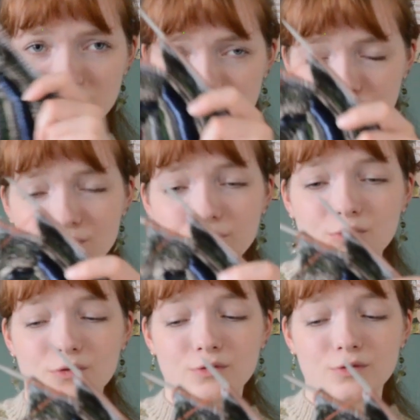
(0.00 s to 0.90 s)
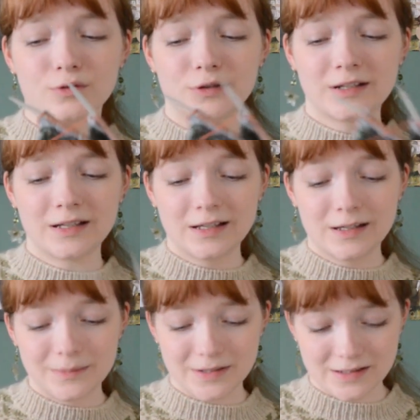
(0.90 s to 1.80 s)
soon,
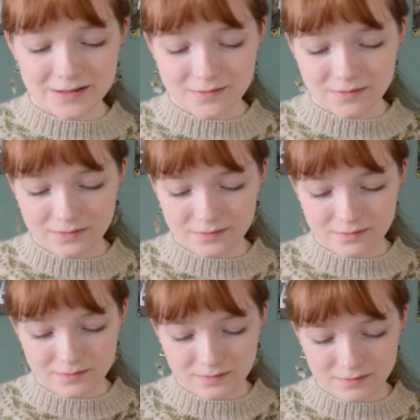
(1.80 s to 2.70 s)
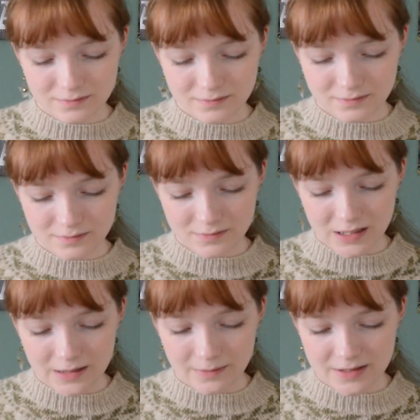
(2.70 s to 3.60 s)
because
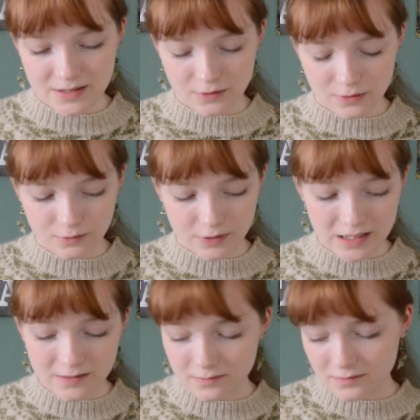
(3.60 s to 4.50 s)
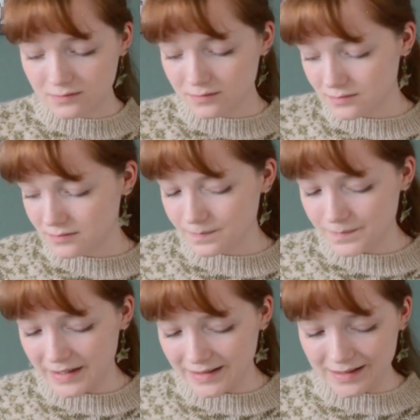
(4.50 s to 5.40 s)
I'm a slow queen
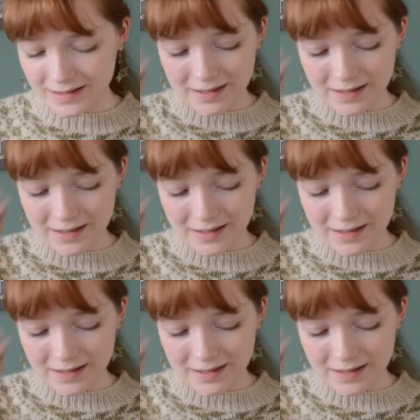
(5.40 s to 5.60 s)
and